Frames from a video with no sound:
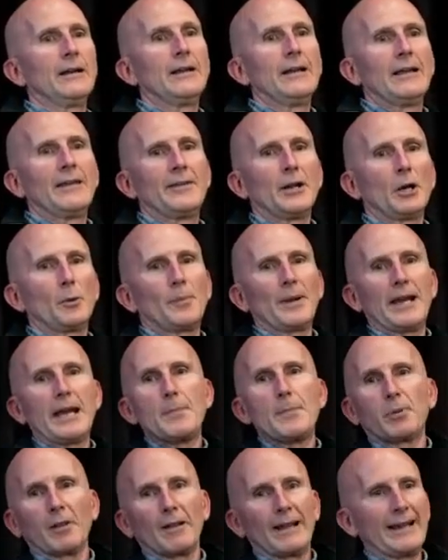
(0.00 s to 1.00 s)
their pay
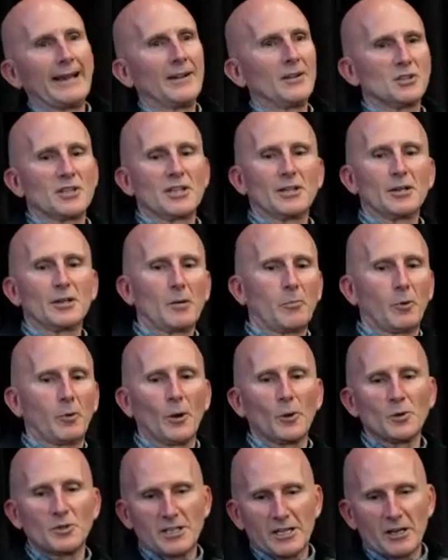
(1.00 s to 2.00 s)
plans, their
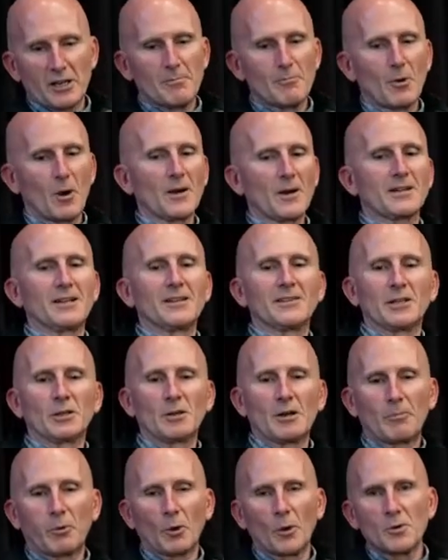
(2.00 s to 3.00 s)
approach into the market, their
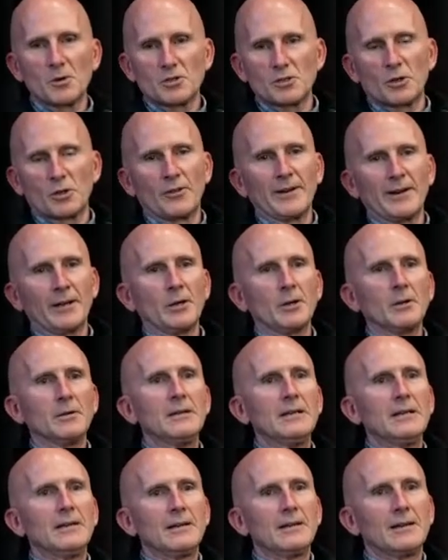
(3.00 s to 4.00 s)
approach to their
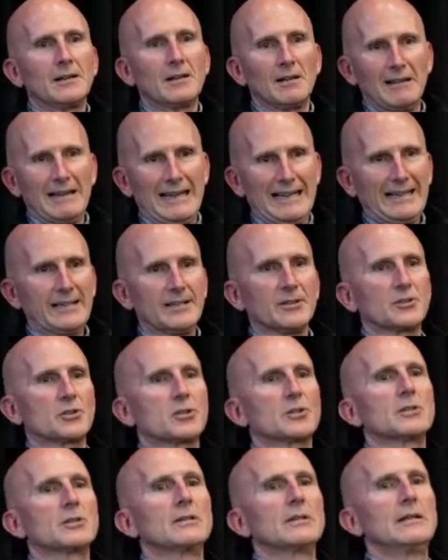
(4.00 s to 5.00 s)

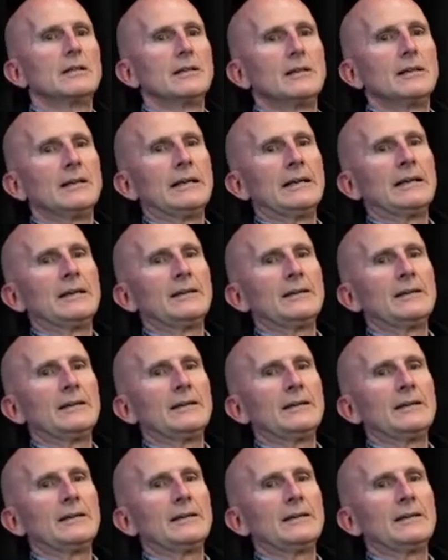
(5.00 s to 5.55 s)
clients uh,